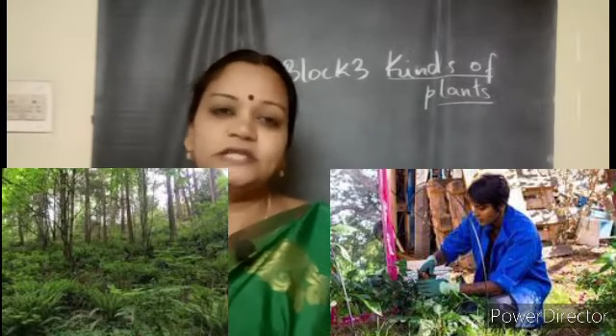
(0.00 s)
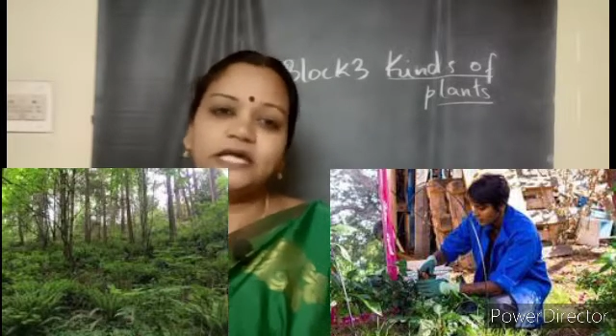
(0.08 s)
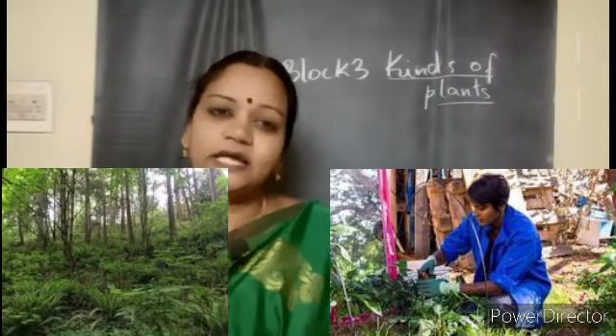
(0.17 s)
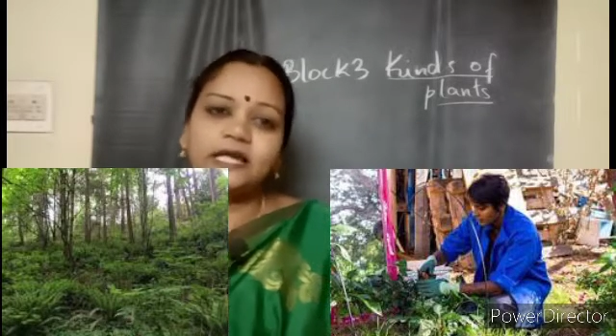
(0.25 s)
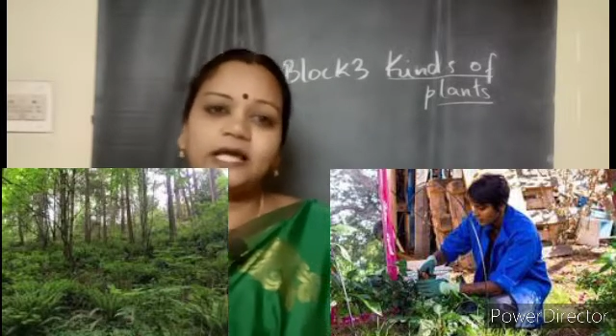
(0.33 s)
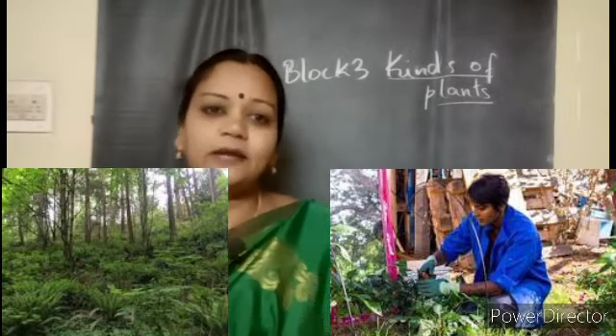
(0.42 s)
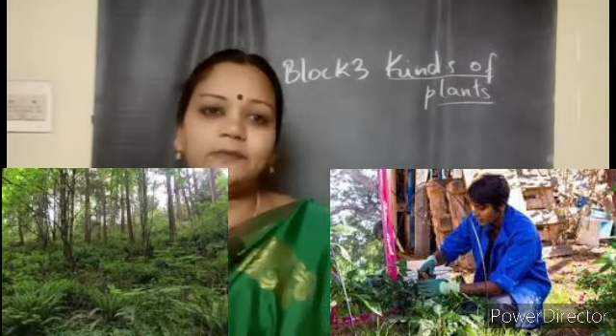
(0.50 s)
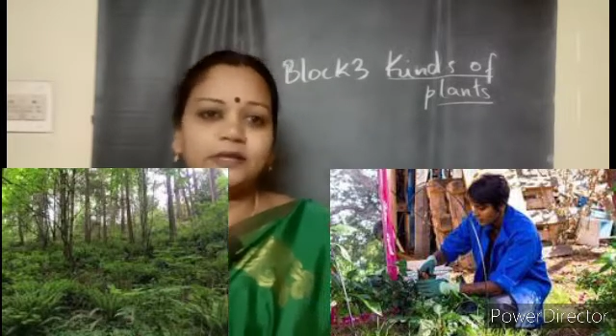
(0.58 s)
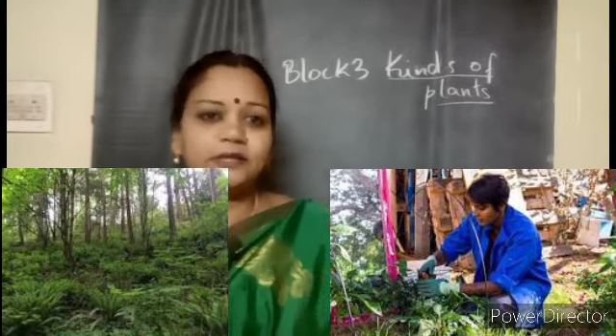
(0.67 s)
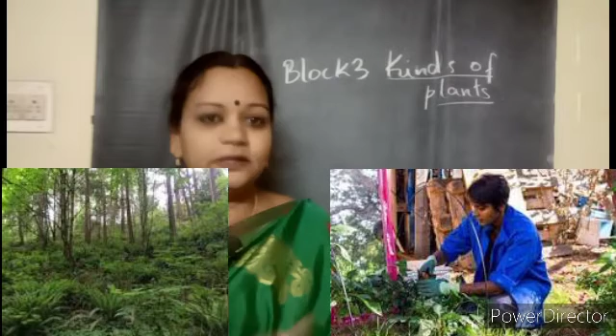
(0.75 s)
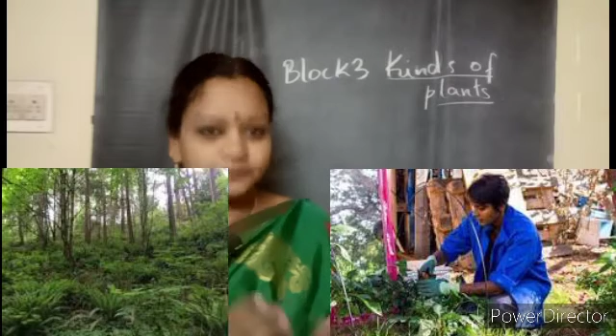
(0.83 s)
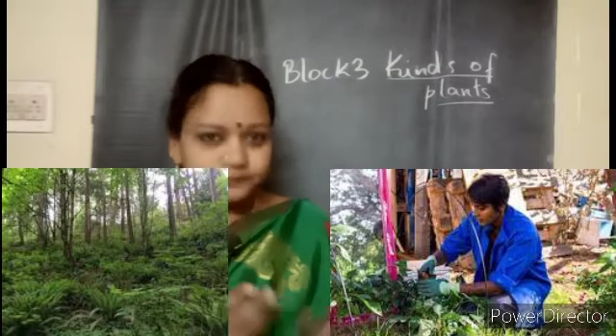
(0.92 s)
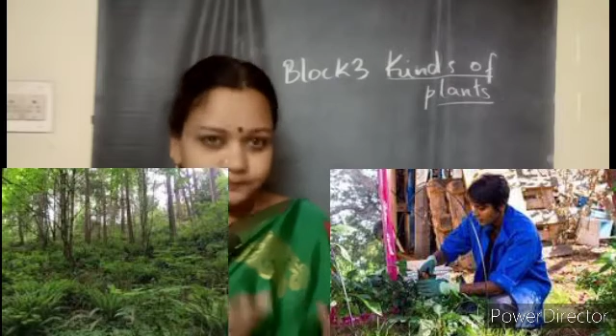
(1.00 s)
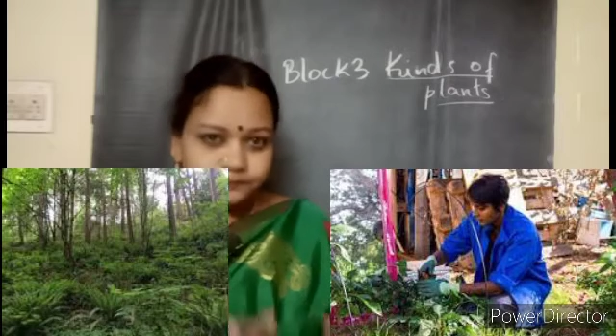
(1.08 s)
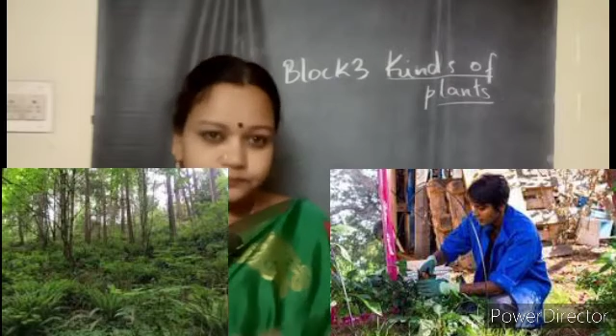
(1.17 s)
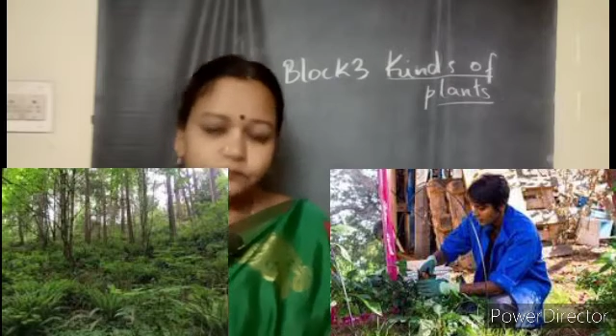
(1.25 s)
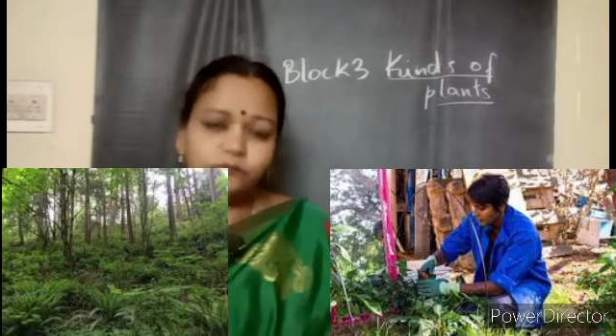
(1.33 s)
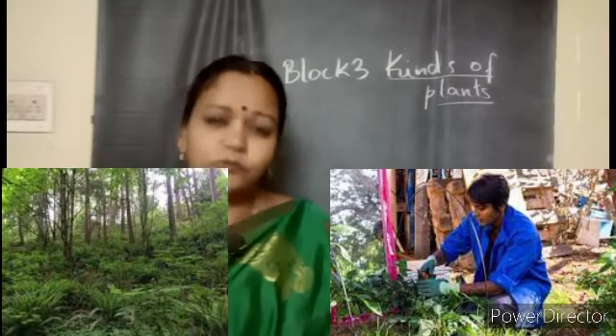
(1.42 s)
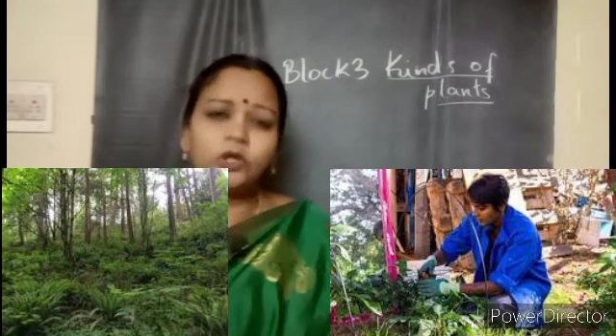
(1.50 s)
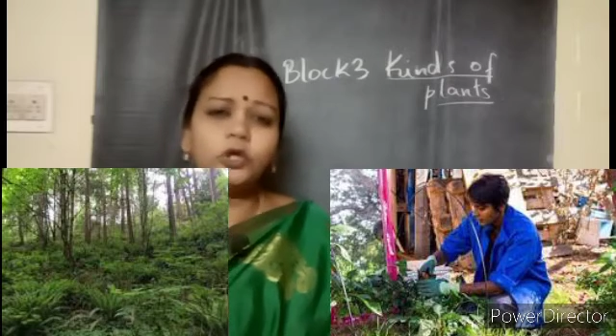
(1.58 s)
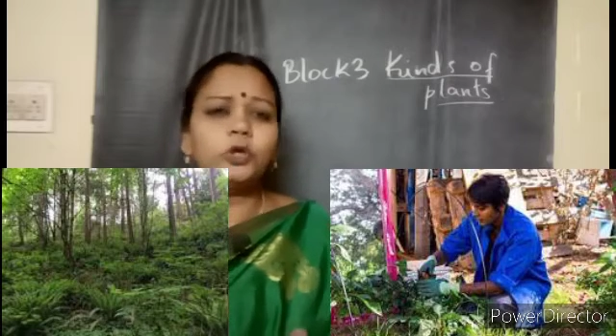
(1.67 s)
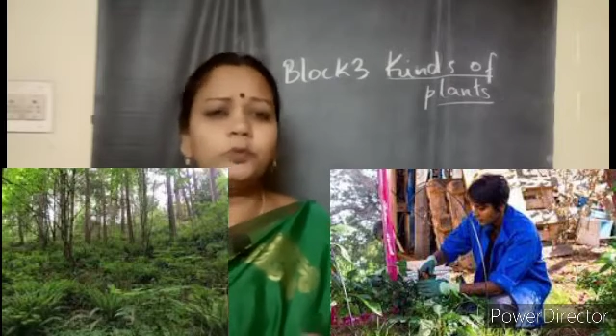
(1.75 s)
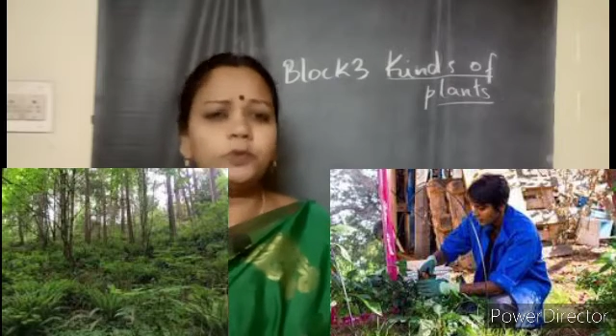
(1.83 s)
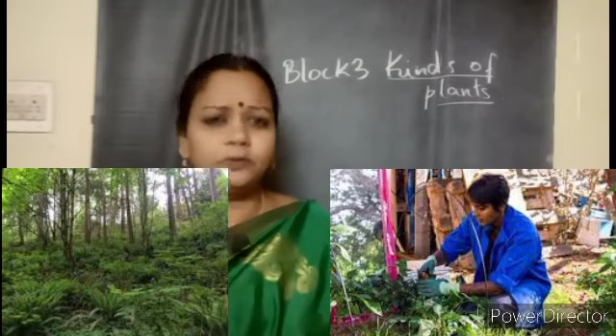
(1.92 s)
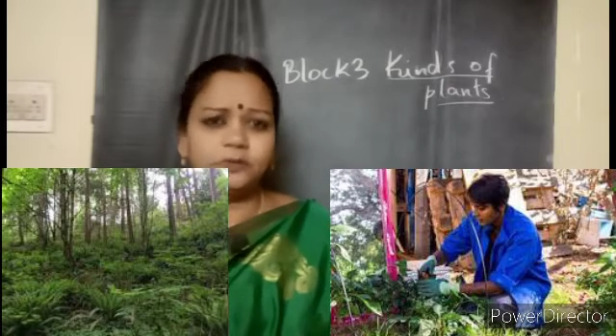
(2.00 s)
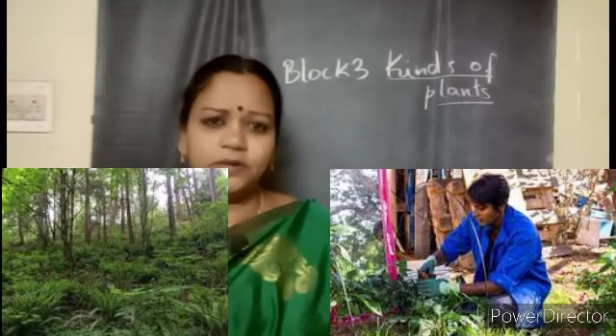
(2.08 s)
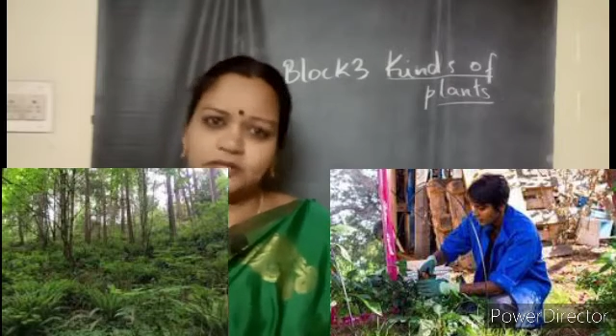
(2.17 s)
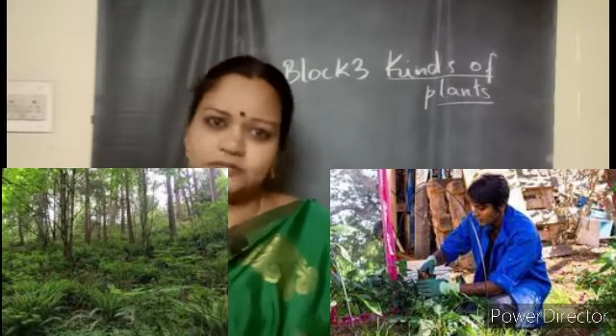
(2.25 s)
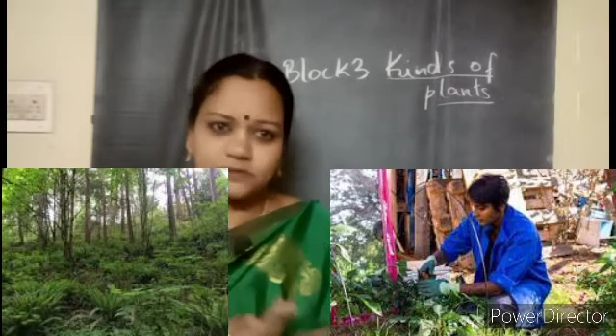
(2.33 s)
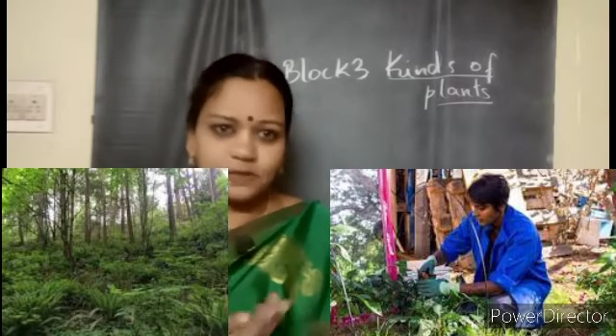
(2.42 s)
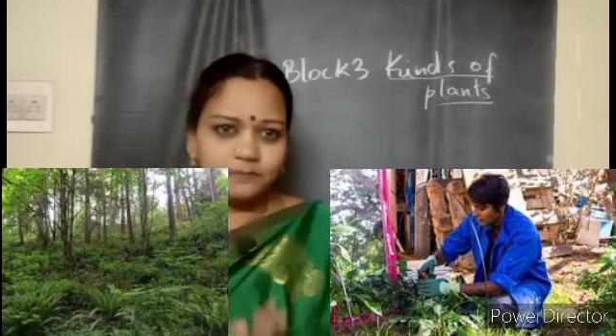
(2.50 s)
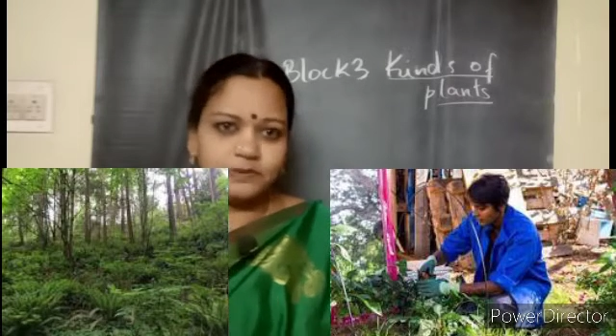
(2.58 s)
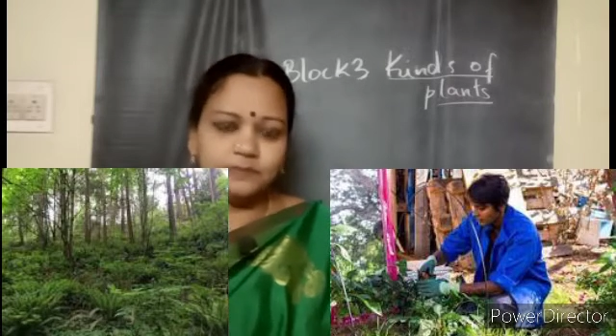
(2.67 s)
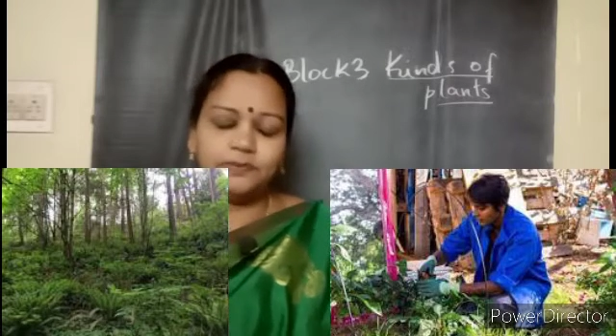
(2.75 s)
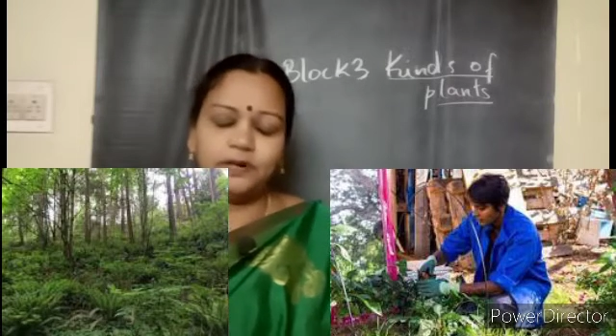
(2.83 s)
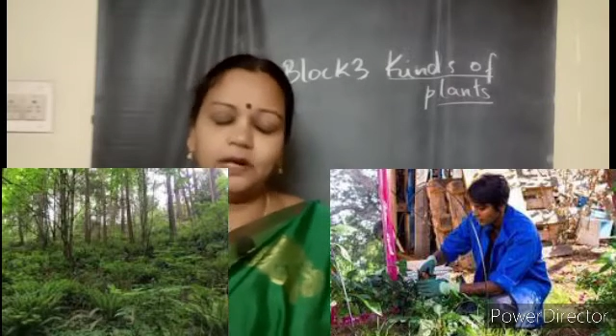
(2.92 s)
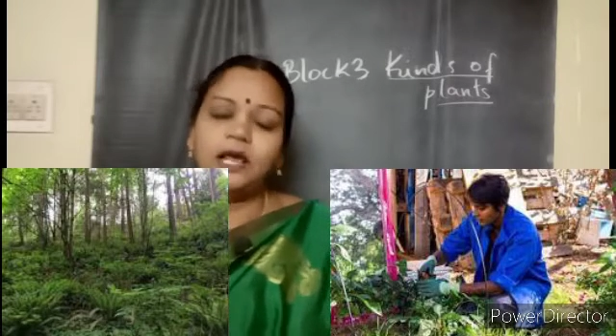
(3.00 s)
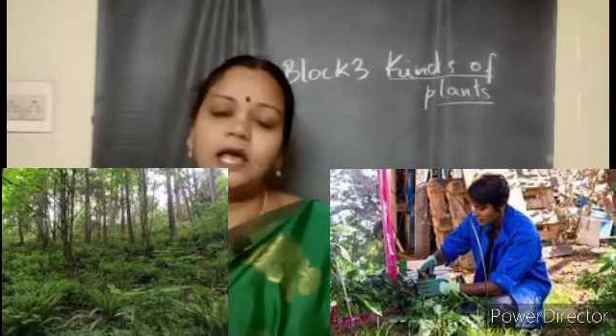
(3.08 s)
taken care by the human beings, some people.